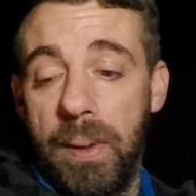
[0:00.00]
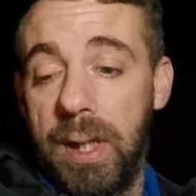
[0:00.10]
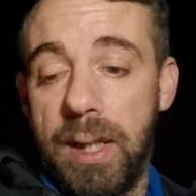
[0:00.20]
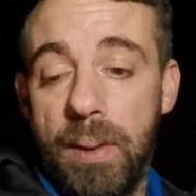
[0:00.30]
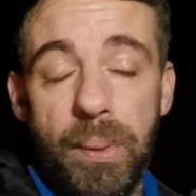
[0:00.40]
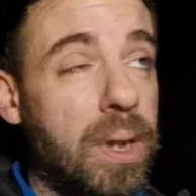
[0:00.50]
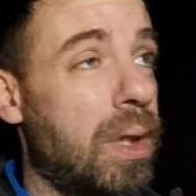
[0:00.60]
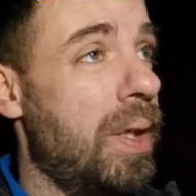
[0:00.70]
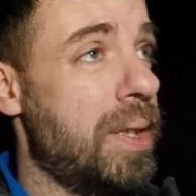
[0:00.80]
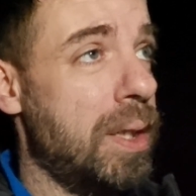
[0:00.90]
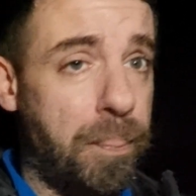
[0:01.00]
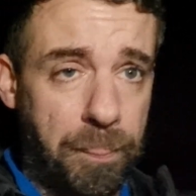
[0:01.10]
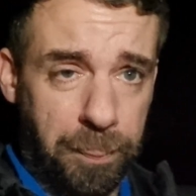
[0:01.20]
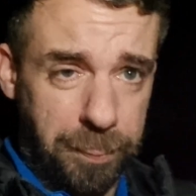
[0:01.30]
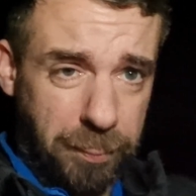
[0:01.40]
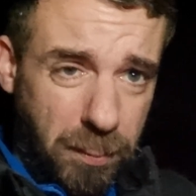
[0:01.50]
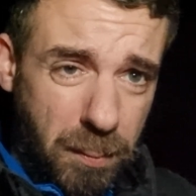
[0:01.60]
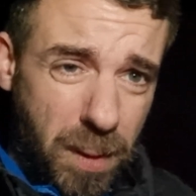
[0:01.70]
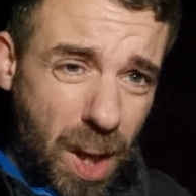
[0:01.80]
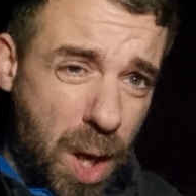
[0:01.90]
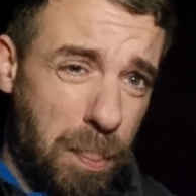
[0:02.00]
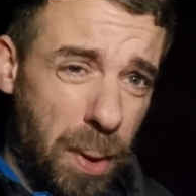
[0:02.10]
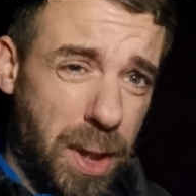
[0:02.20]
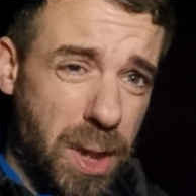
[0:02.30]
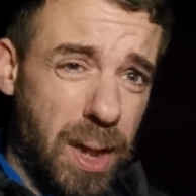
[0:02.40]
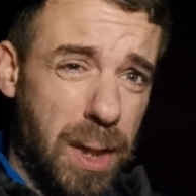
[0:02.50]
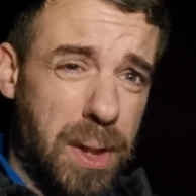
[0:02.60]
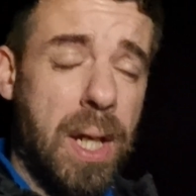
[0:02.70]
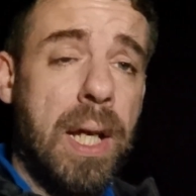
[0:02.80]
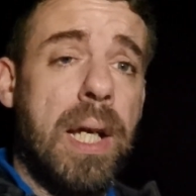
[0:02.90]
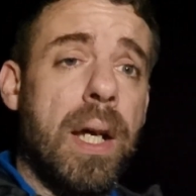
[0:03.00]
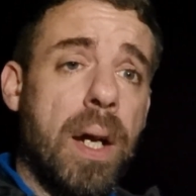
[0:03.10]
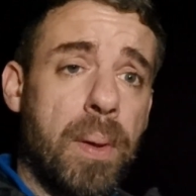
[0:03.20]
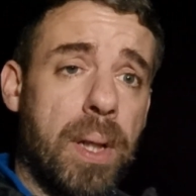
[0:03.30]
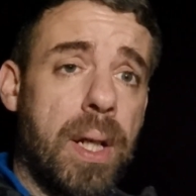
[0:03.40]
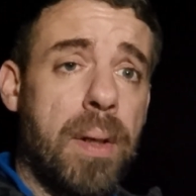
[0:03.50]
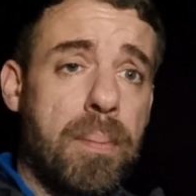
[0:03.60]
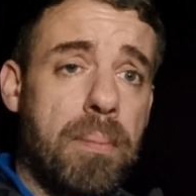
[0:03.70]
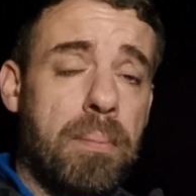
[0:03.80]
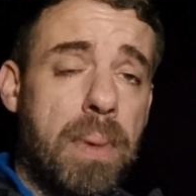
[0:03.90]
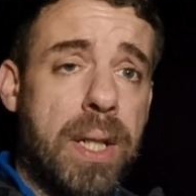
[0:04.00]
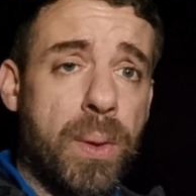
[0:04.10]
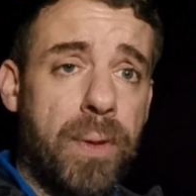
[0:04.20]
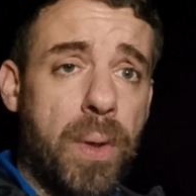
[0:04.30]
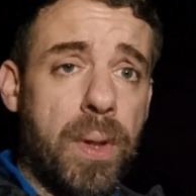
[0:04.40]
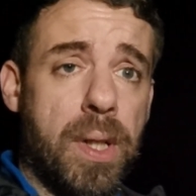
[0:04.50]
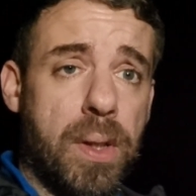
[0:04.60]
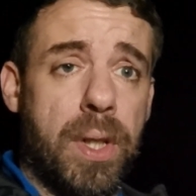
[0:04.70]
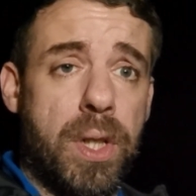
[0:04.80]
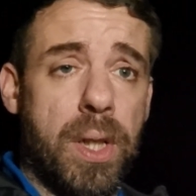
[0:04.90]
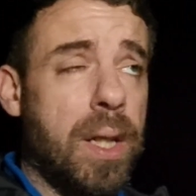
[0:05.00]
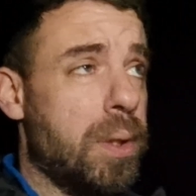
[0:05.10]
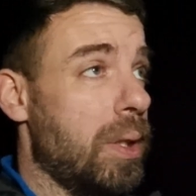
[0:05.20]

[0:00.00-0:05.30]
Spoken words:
I'm going to sit when the lights up by the church. I'm going to manual focus on the church